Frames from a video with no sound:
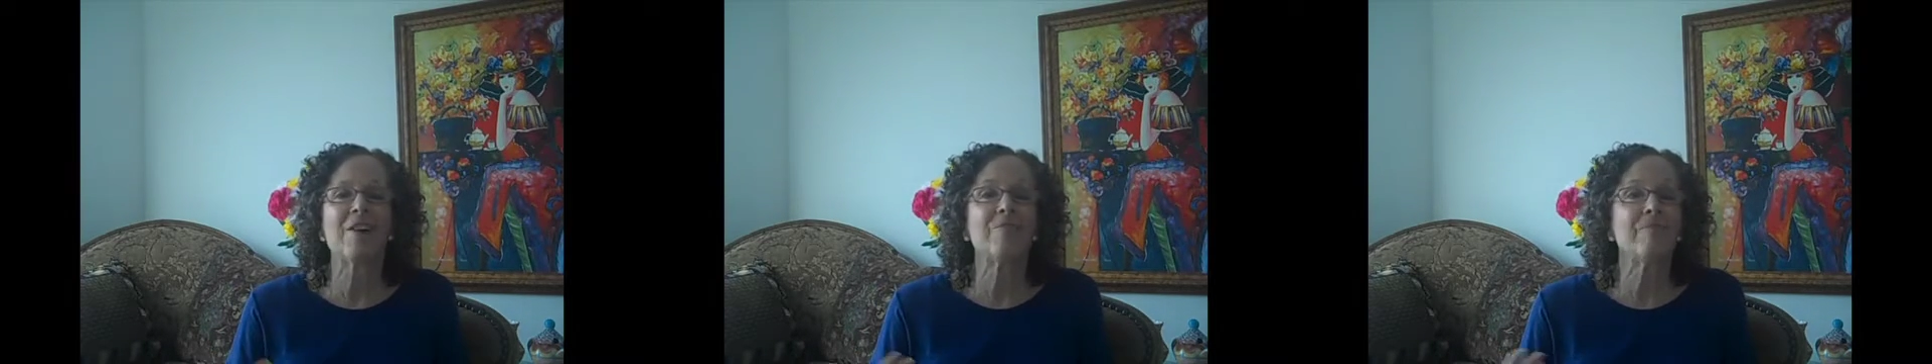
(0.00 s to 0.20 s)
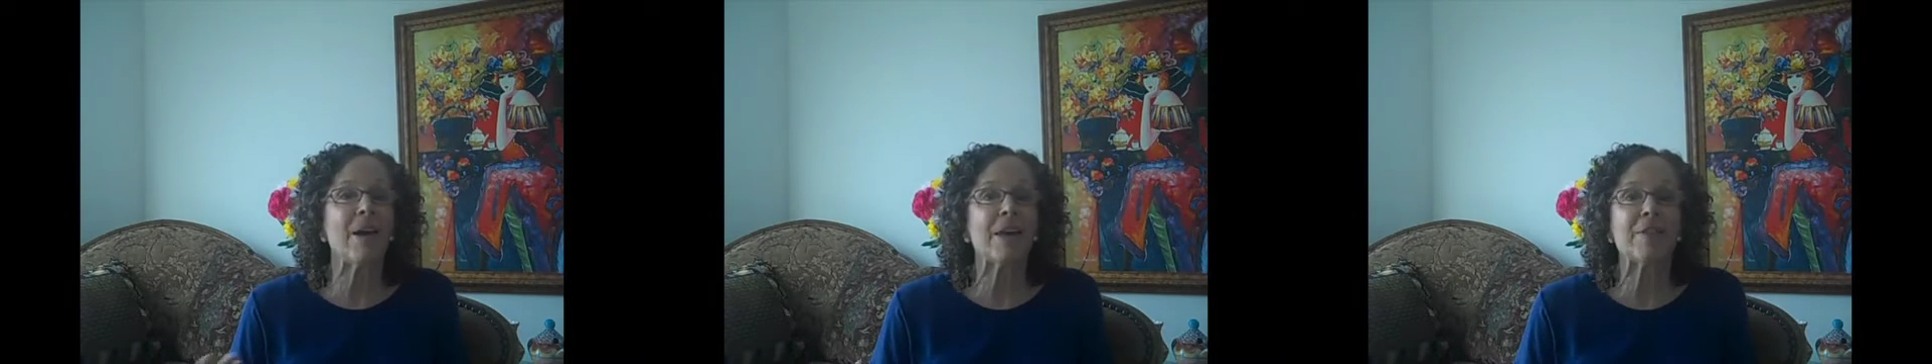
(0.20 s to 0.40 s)

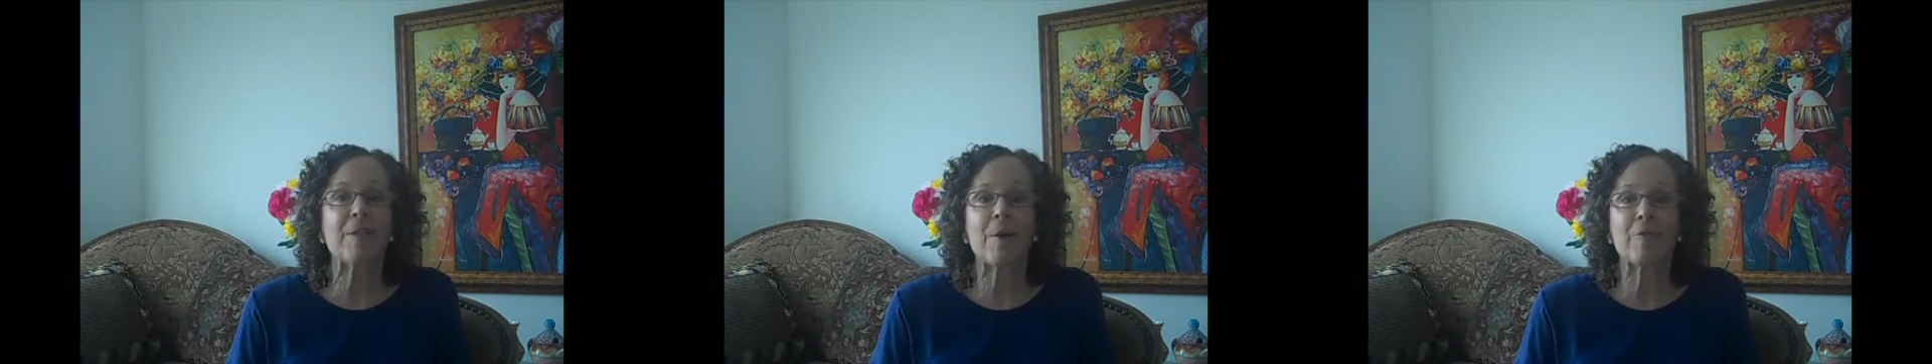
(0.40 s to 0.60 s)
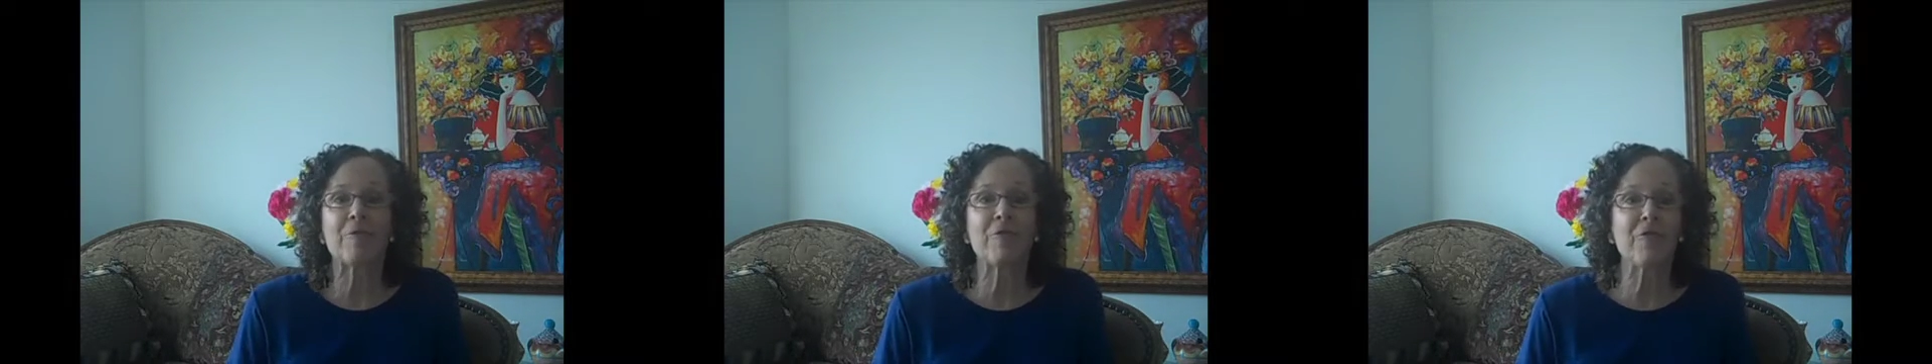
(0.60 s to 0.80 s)
make
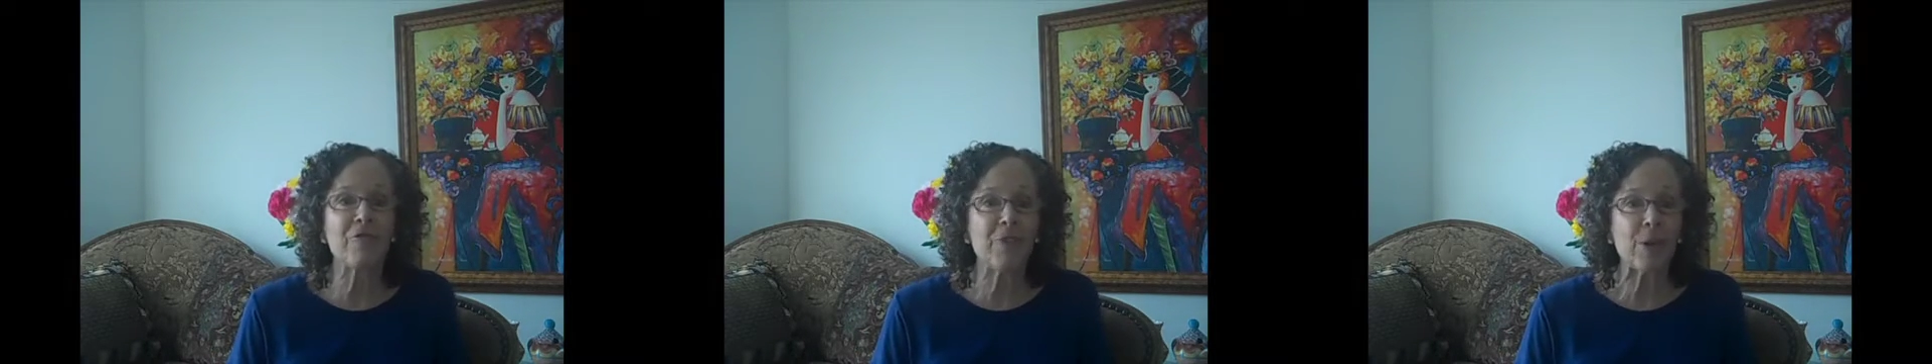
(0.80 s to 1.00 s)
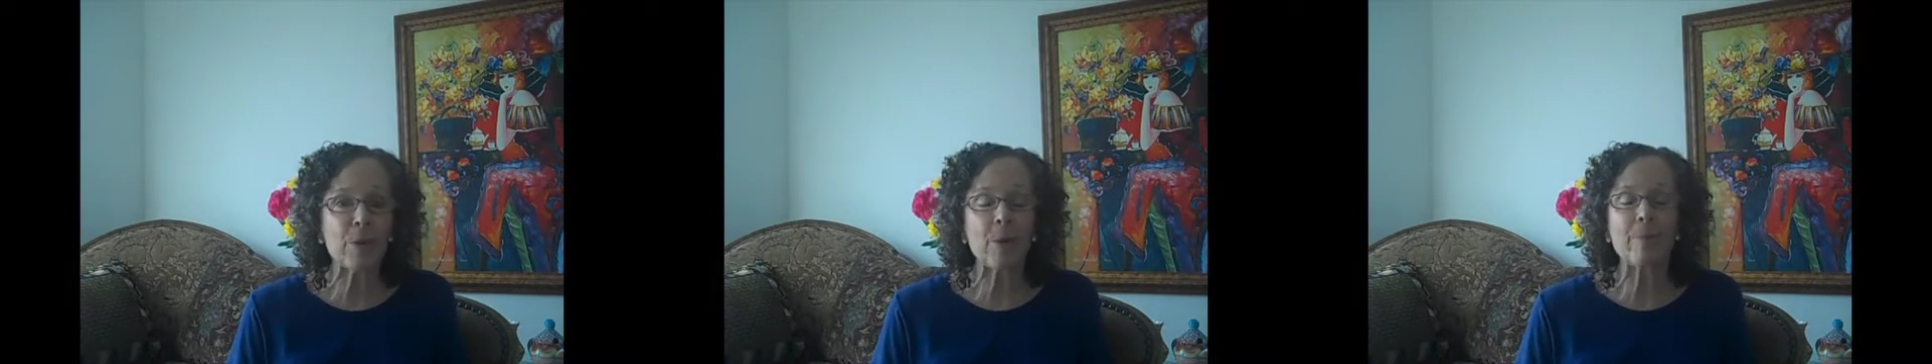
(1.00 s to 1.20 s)
them
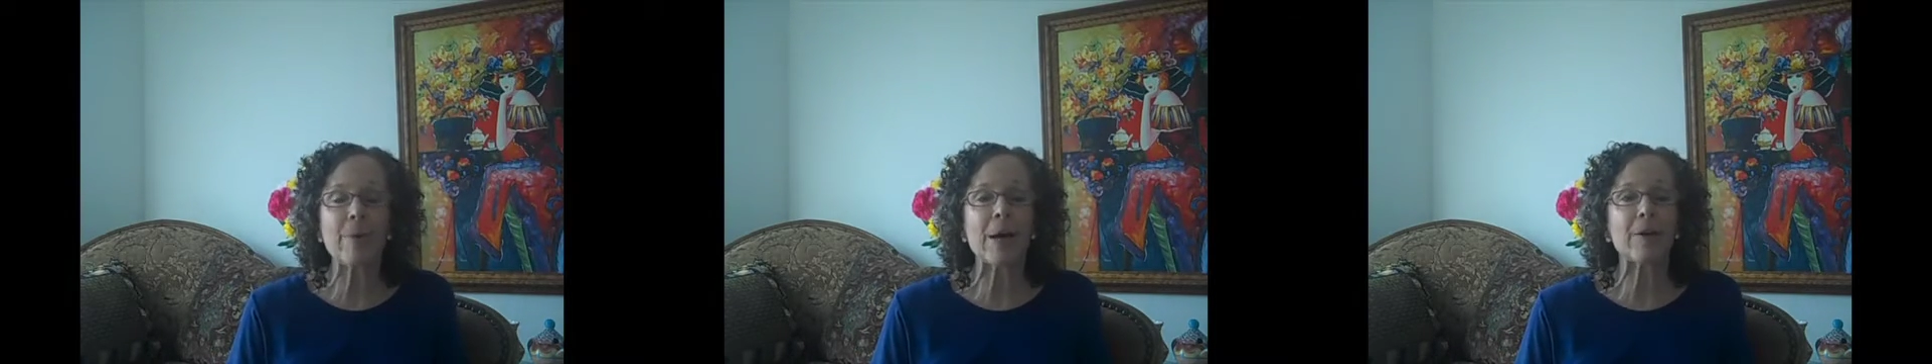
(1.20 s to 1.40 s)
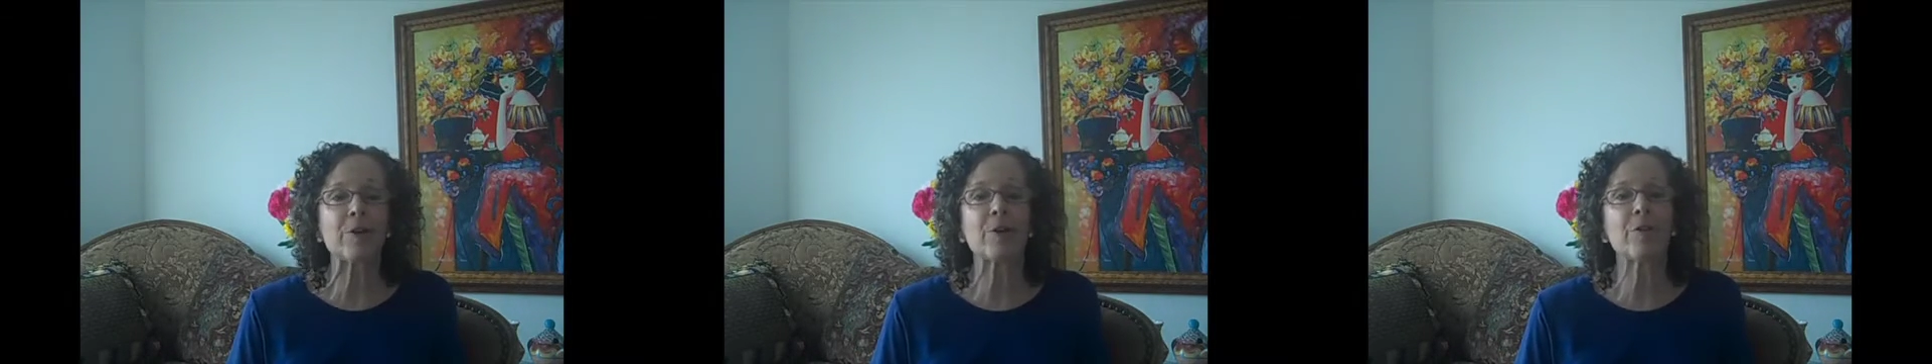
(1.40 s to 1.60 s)
feel
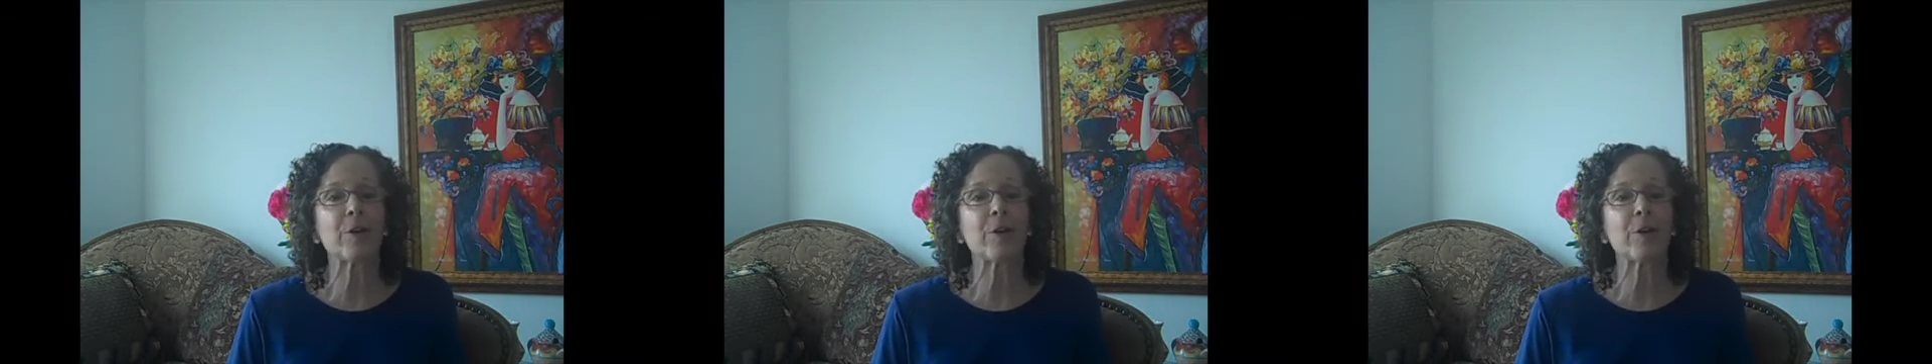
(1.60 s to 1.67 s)
better.